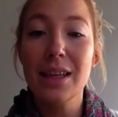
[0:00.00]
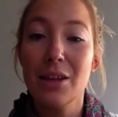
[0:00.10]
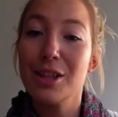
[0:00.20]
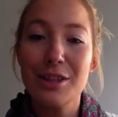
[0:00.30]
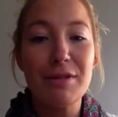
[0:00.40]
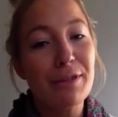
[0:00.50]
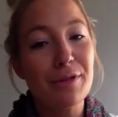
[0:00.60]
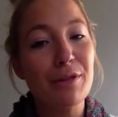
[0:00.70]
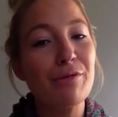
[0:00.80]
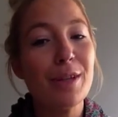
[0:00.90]
lots of
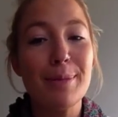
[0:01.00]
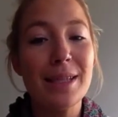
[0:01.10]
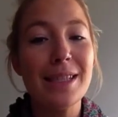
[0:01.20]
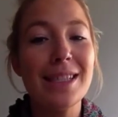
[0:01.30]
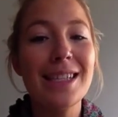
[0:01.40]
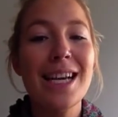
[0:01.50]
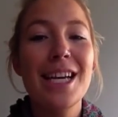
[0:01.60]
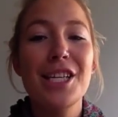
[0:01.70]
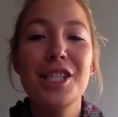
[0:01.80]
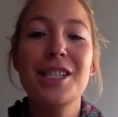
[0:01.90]
different ribbons
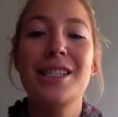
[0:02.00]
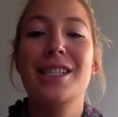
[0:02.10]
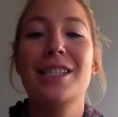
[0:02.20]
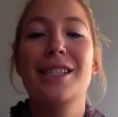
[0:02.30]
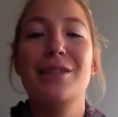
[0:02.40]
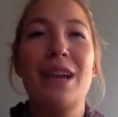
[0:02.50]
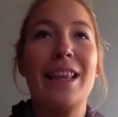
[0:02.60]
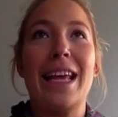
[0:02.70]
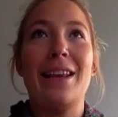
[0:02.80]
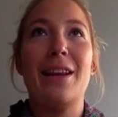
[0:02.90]

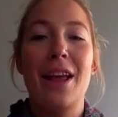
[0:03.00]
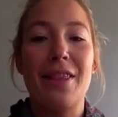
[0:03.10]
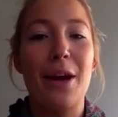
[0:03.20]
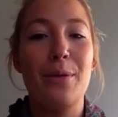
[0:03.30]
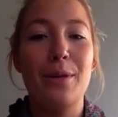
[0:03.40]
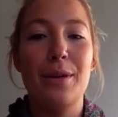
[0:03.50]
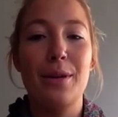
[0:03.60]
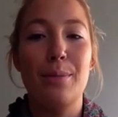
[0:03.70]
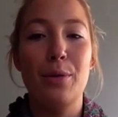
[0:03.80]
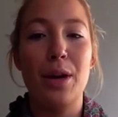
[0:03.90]
and then they
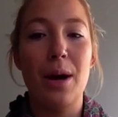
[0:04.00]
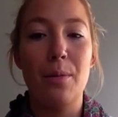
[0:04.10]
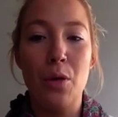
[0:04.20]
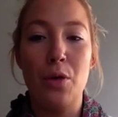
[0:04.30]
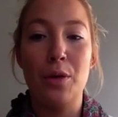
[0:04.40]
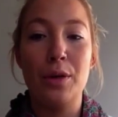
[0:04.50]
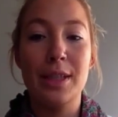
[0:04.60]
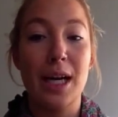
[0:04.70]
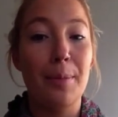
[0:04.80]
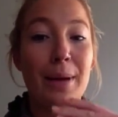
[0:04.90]
were put up on
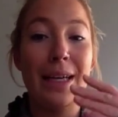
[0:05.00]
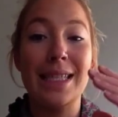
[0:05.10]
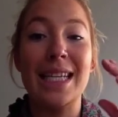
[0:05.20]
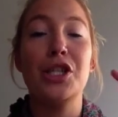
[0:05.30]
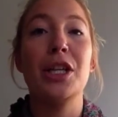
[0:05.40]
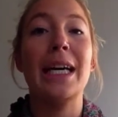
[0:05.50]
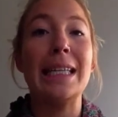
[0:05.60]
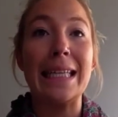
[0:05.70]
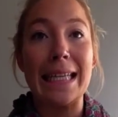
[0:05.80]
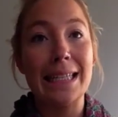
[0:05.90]
star pickets and
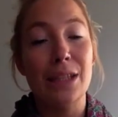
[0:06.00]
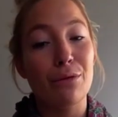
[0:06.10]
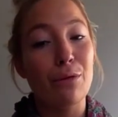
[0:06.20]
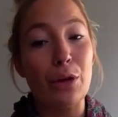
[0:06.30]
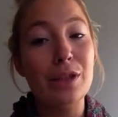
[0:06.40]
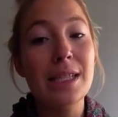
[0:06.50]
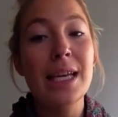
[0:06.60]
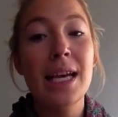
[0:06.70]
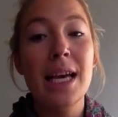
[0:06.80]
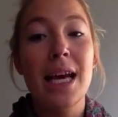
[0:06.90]
giant lantern rods.
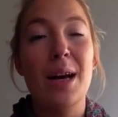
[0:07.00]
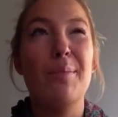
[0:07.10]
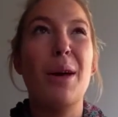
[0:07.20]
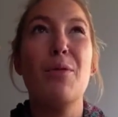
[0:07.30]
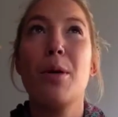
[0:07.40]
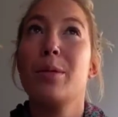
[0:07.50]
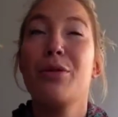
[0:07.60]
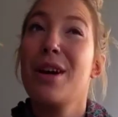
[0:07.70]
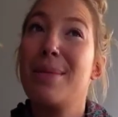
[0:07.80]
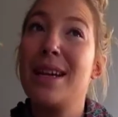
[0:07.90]
They were probably
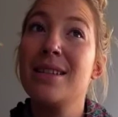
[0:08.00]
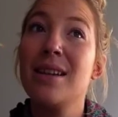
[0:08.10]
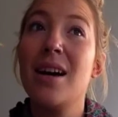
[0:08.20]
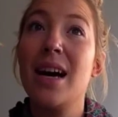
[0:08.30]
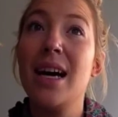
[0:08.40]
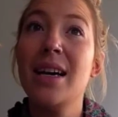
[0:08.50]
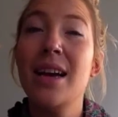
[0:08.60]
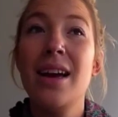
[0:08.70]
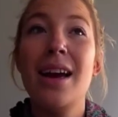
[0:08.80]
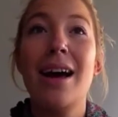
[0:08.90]
3 metres high
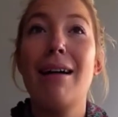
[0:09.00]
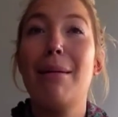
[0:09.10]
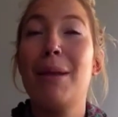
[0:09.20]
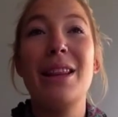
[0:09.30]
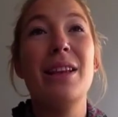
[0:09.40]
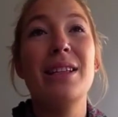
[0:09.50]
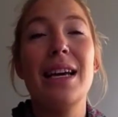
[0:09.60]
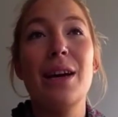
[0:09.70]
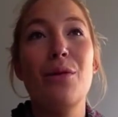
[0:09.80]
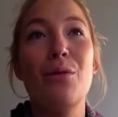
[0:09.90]
and
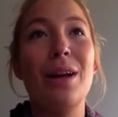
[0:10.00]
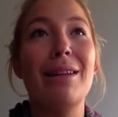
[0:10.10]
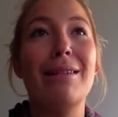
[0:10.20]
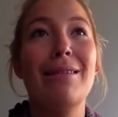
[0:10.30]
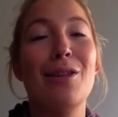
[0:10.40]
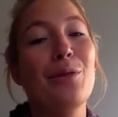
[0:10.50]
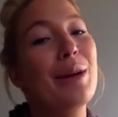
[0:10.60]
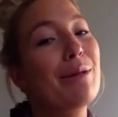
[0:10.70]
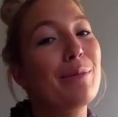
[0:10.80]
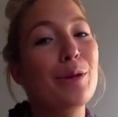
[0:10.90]
when the
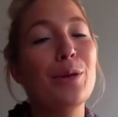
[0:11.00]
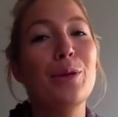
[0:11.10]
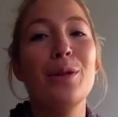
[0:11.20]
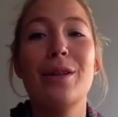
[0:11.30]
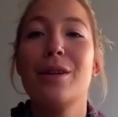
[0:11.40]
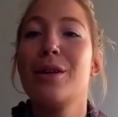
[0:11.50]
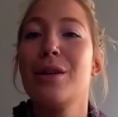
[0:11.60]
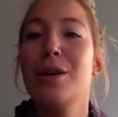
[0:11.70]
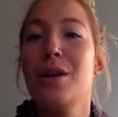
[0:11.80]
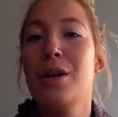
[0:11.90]
wind blew the